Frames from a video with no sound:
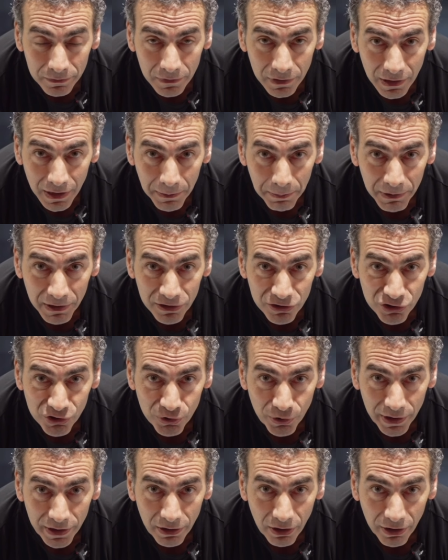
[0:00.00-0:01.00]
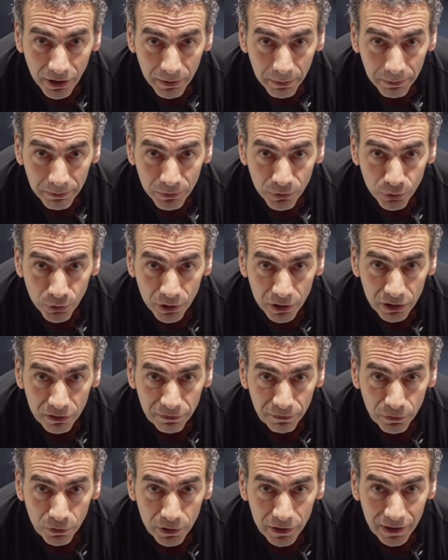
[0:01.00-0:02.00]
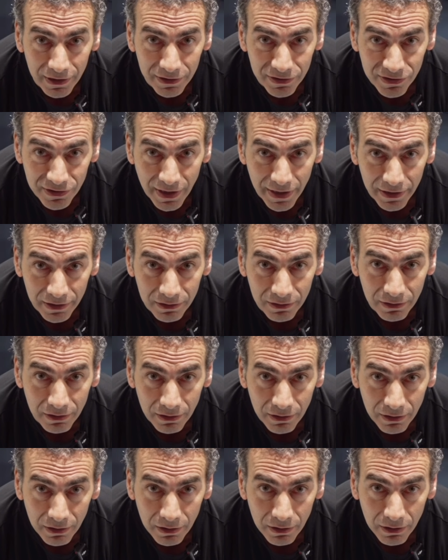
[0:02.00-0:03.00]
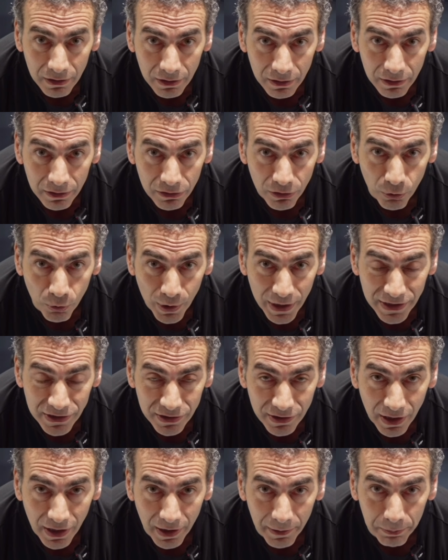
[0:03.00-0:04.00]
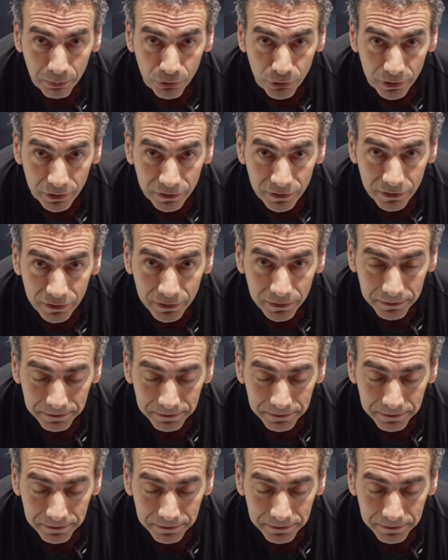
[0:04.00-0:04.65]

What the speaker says: Keeping a straight arm, we're going to fully extend the weights upwards.